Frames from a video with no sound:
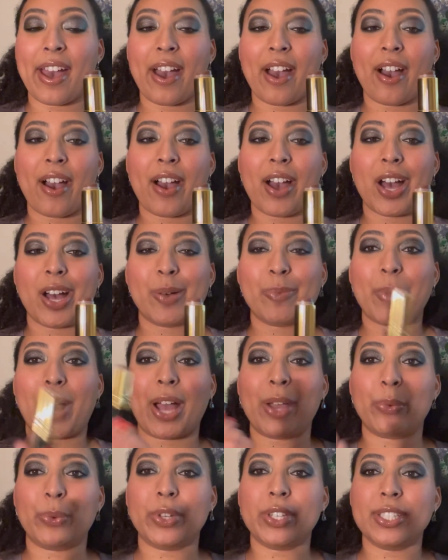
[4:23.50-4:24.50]

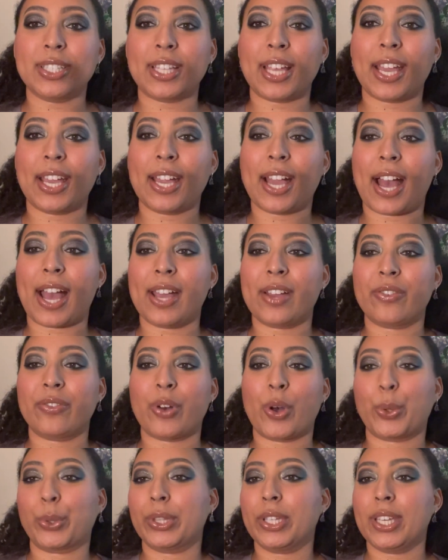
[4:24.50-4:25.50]
I will say I have
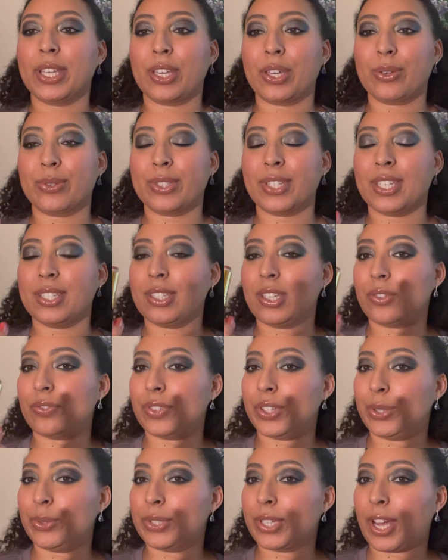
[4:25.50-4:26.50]
only used this a
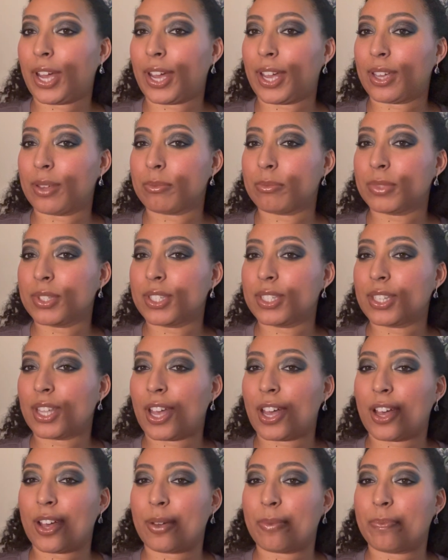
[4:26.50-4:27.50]
few times,
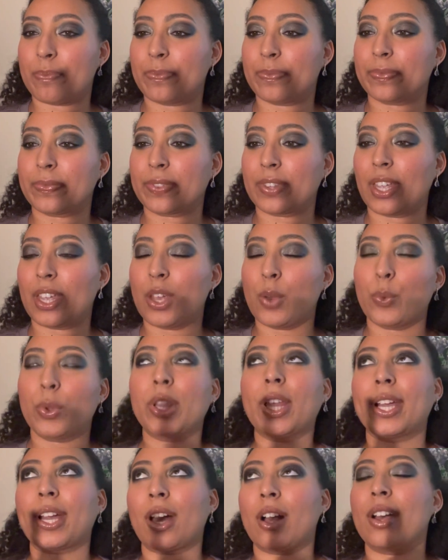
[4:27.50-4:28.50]

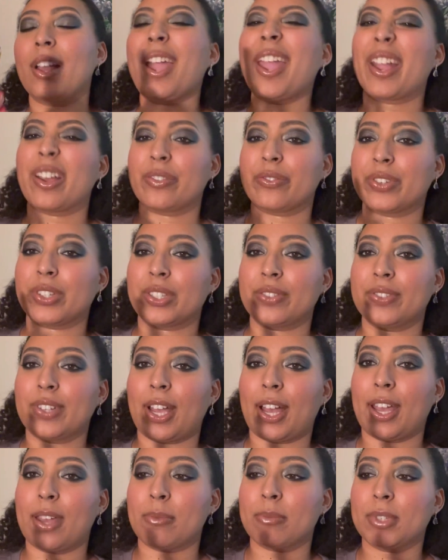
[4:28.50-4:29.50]
like a handful of
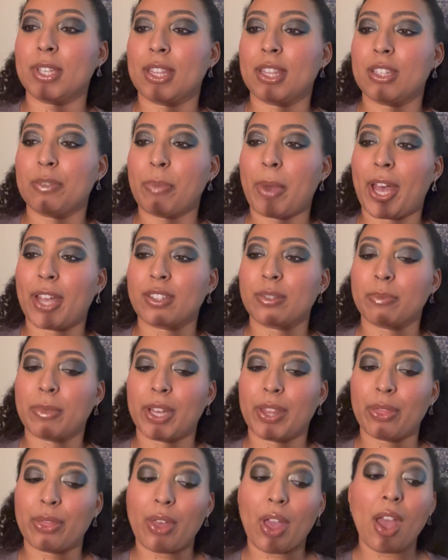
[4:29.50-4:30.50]
times in this past
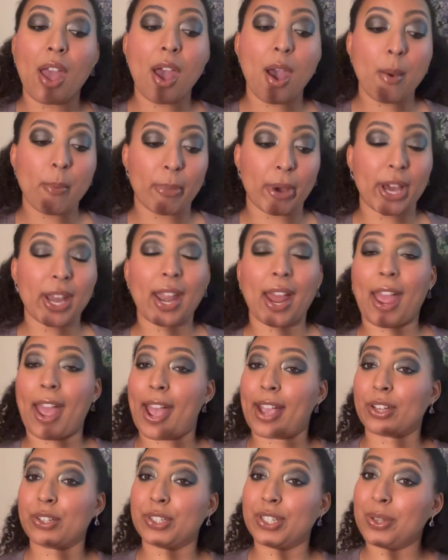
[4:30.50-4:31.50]
month, but I
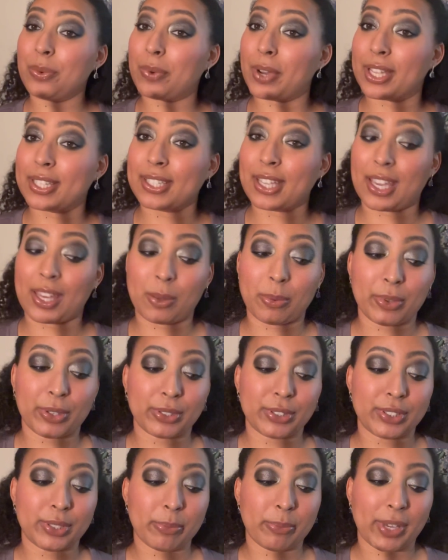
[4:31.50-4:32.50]
actually was able
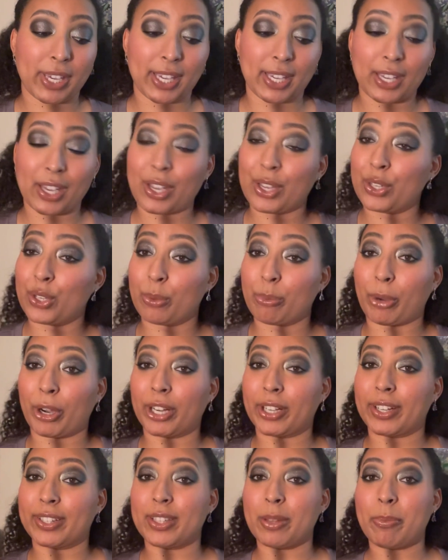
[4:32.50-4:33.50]
to make a new
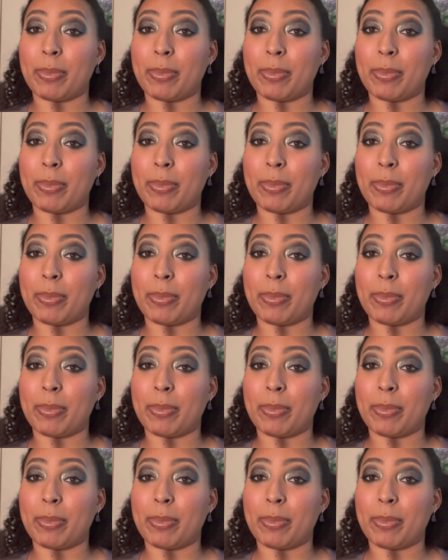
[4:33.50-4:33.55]
mark on the